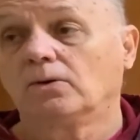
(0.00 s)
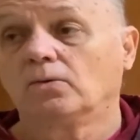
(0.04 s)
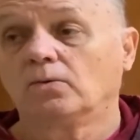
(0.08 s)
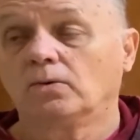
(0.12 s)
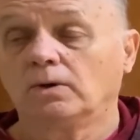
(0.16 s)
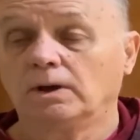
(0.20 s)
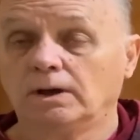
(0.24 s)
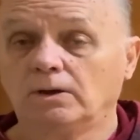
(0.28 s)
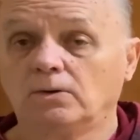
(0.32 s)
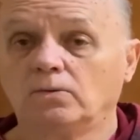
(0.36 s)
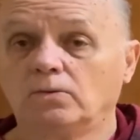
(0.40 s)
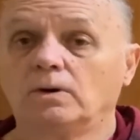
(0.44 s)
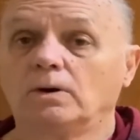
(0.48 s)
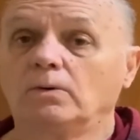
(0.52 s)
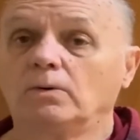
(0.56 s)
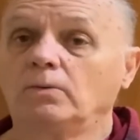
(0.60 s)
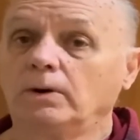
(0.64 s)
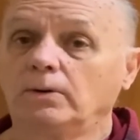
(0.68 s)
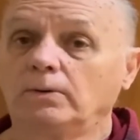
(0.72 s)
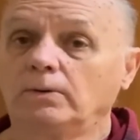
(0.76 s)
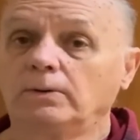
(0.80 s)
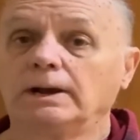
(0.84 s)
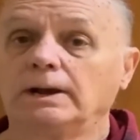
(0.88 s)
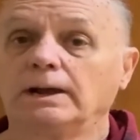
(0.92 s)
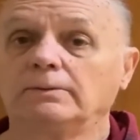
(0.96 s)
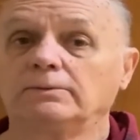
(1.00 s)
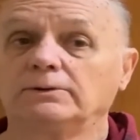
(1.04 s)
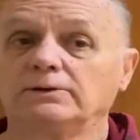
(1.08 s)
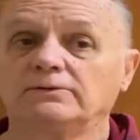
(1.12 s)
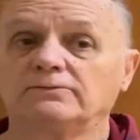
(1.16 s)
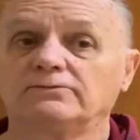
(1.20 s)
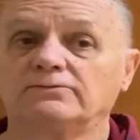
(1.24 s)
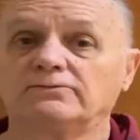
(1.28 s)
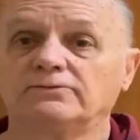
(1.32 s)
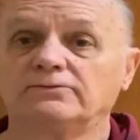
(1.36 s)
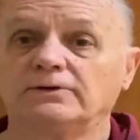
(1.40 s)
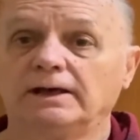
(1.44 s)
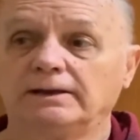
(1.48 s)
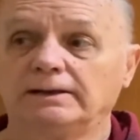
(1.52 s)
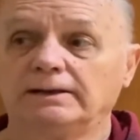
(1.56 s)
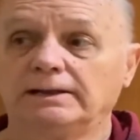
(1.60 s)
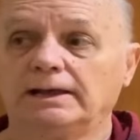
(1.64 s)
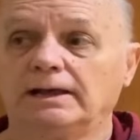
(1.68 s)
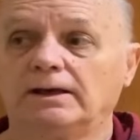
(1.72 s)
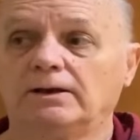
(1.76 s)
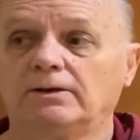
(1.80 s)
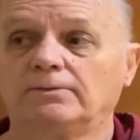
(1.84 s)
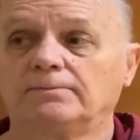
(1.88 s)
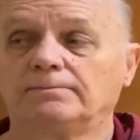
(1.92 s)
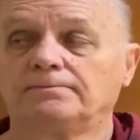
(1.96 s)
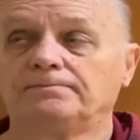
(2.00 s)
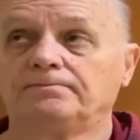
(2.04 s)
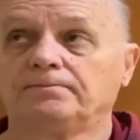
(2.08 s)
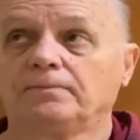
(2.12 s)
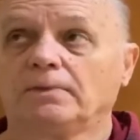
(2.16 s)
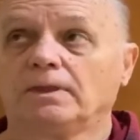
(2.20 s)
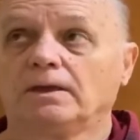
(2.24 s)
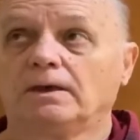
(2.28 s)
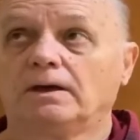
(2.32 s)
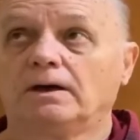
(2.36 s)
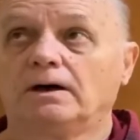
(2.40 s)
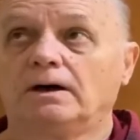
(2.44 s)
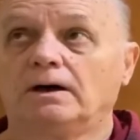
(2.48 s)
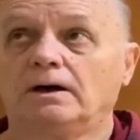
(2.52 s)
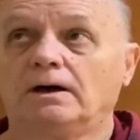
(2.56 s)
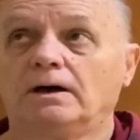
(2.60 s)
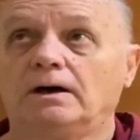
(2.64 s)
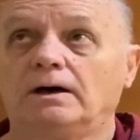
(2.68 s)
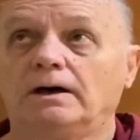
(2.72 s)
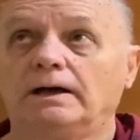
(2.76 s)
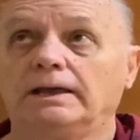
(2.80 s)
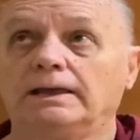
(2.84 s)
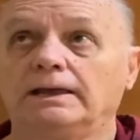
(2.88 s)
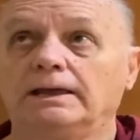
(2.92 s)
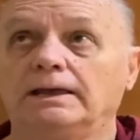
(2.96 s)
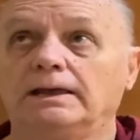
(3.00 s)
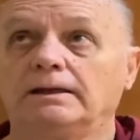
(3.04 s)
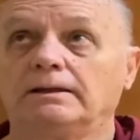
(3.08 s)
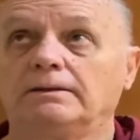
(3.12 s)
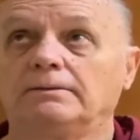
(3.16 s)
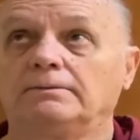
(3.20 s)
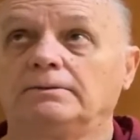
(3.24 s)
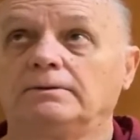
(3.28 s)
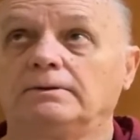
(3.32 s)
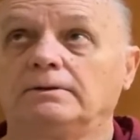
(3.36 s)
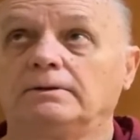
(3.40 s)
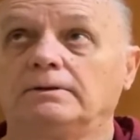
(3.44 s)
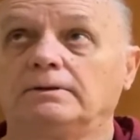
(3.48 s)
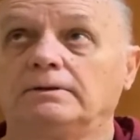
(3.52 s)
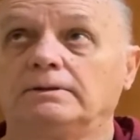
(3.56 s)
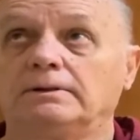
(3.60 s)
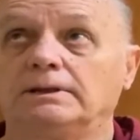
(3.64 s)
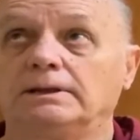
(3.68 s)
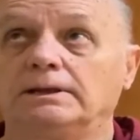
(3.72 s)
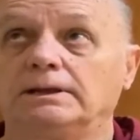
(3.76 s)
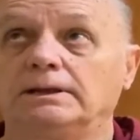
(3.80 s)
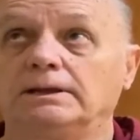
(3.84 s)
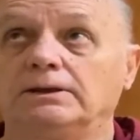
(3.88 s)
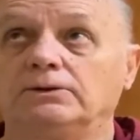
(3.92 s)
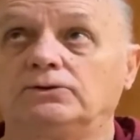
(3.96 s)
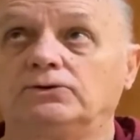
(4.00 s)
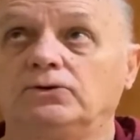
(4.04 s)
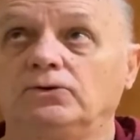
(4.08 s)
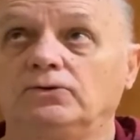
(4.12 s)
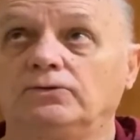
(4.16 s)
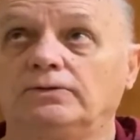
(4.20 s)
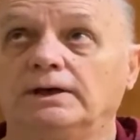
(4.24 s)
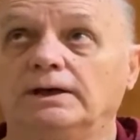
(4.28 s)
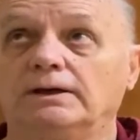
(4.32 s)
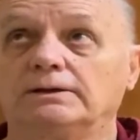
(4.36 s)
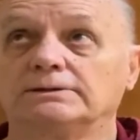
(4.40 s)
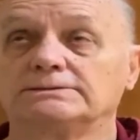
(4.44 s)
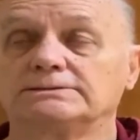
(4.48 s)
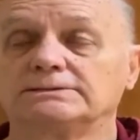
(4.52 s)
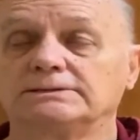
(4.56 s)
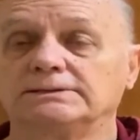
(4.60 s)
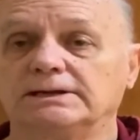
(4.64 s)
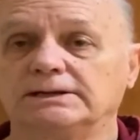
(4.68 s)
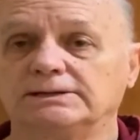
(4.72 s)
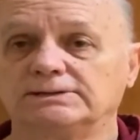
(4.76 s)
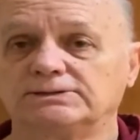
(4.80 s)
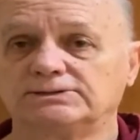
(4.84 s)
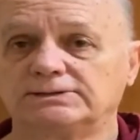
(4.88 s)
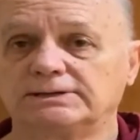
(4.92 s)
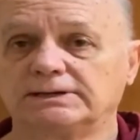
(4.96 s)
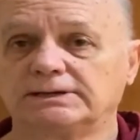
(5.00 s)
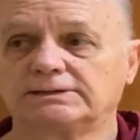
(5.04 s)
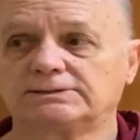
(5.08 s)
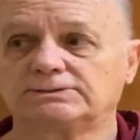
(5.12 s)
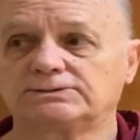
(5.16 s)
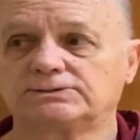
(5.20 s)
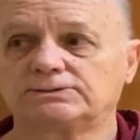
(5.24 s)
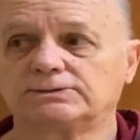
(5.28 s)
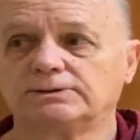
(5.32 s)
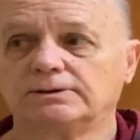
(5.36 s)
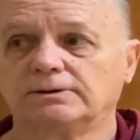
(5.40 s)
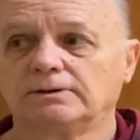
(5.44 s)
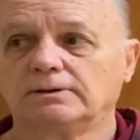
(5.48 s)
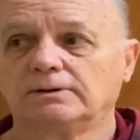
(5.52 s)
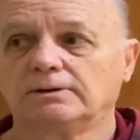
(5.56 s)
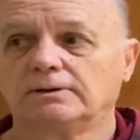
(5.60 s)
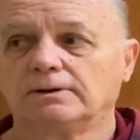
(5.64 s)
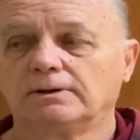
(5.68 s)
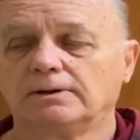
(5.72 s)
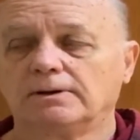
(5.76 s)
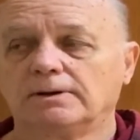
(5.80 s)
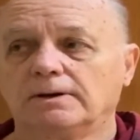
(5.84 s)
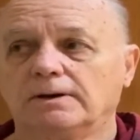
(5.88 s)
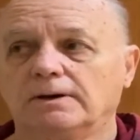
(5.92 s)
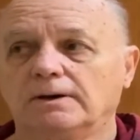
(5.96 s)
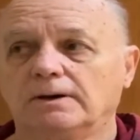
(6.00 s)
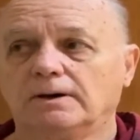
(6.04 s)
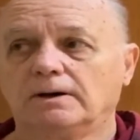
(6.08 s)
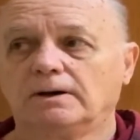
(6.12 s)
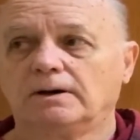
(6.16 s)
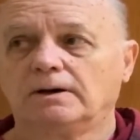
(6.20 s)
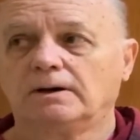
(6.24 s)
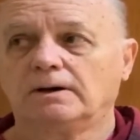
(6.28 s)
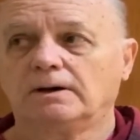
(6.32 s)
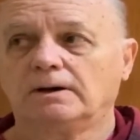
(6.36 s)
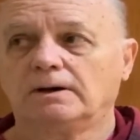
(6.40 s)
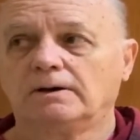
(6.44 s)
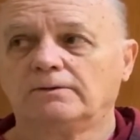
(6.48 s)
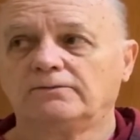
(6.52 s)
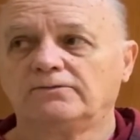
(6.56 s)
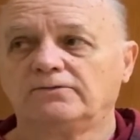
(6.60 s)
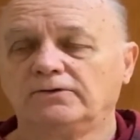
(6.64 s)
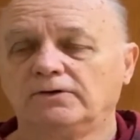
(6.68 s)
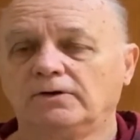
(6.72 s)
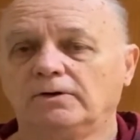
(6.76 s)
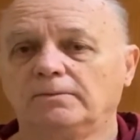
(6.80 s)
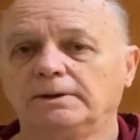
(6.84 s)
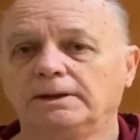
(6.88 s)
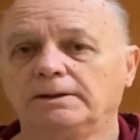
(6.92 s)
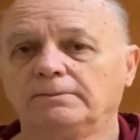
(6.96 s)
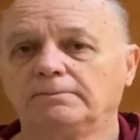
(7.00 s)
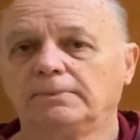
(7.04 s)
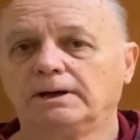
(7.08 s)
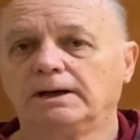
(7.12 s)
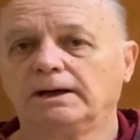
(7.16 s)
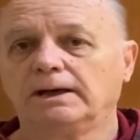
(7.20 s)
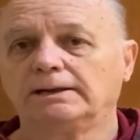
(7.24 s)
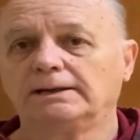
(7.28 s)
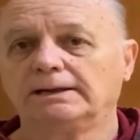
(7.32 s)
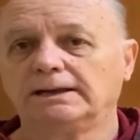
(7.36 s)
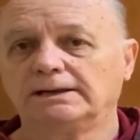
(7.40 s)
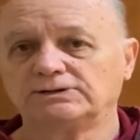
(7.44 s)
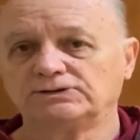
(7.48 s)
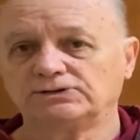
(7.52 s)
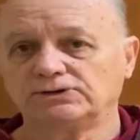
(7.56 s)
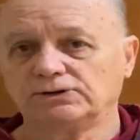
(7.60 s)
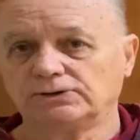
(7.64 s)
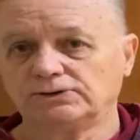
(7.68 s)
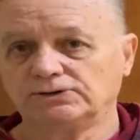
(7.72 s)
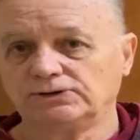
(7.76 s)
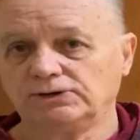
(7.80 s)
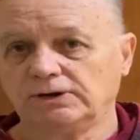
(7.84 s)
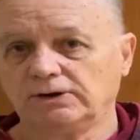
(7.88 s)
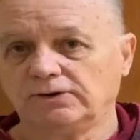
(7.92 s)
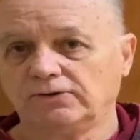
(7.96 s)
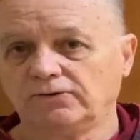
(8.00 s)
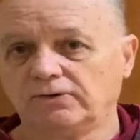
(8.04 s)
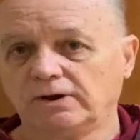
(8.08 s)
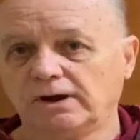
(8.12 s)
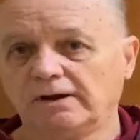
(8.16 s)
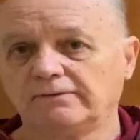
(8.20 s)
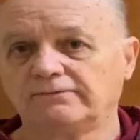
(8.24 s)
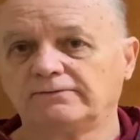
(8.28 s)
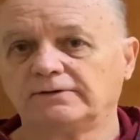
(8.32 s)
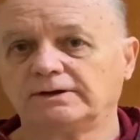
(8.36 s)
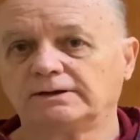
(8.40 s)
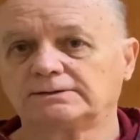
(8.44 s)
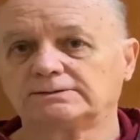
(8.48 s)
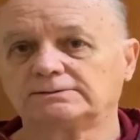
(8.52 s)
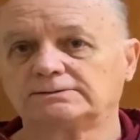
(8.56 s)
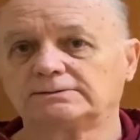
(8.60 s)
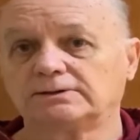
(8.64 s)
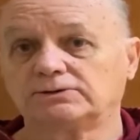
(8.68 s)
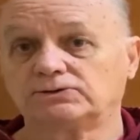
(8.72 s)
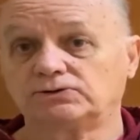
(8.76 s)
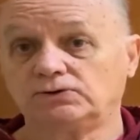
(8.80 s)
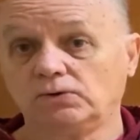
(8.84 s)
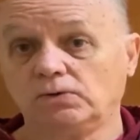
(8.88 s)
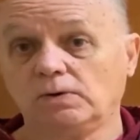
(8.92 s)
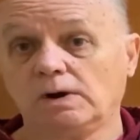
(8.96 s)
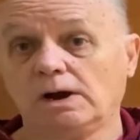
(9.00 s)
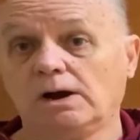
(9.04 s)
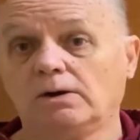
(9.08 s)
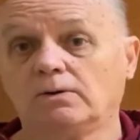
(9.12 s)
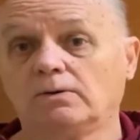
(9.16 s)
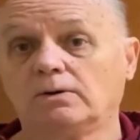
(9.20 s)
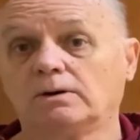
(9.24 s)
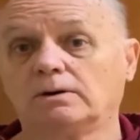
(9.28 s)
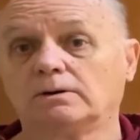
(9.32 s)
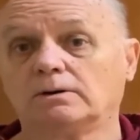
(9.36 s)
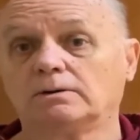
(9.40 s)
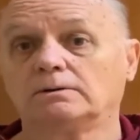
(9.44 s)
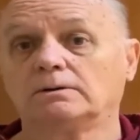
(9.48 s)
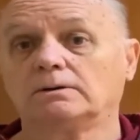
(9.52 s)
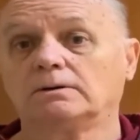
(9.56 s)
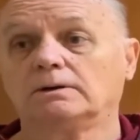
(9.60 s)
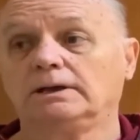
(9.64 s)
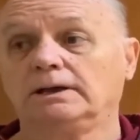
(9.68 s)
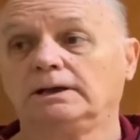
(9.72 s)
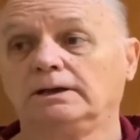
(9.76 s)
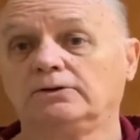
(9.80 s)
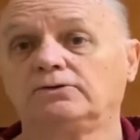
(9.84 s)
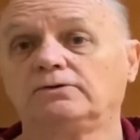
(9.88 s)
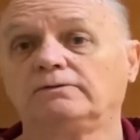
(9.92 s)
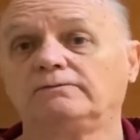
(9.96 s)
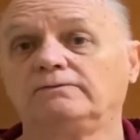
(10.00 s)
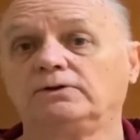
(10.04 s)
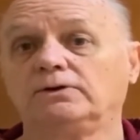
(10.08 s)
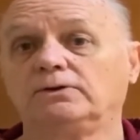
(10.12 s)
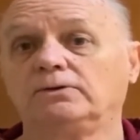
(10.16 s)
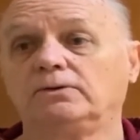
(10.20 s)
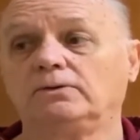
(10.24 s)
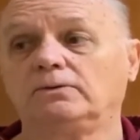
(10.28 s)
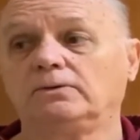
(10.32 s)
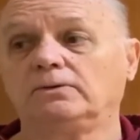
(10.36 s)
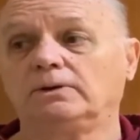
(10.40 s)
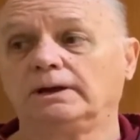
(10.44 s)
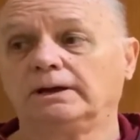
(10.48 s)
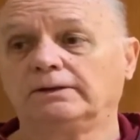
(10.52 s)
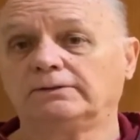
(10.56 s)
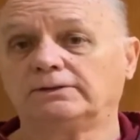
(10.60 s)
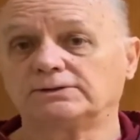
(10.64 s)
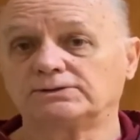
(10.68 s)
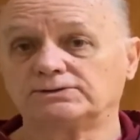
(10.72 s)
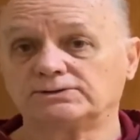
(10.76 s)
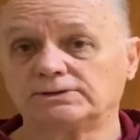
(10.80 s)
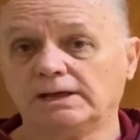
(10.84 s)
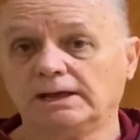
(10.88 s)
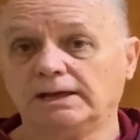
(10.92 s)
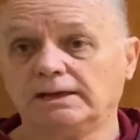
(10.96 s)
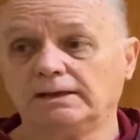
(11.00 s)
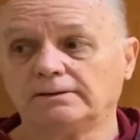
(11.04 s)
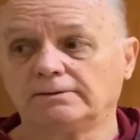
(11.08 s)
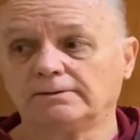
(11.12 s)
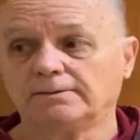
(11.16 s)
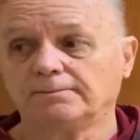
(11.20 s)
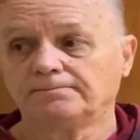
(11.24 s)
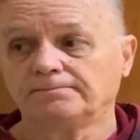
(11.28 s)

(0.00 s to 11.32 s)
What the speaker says: Well, what we were able to find out in the 2006 filming by National Geographic's 2-hour interview at the site,